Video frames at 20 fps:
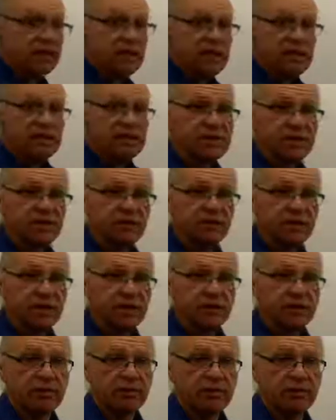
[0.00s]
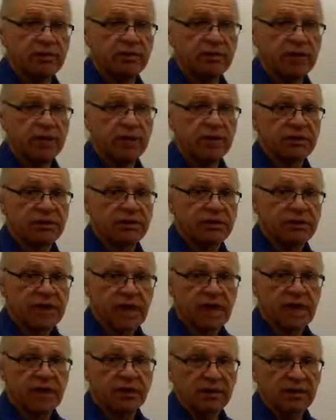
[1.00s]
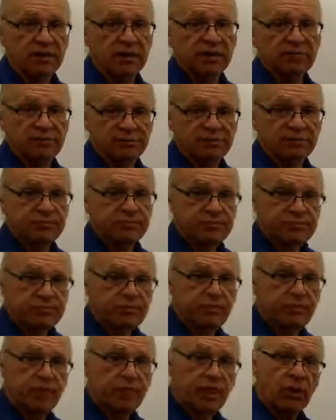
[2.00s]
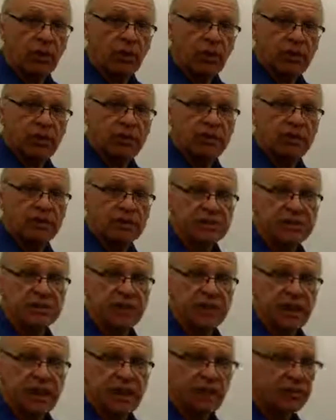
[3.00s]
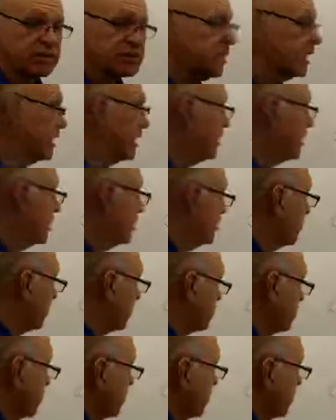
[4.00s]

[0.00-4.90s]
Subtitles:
it easy for you to understand what it is about by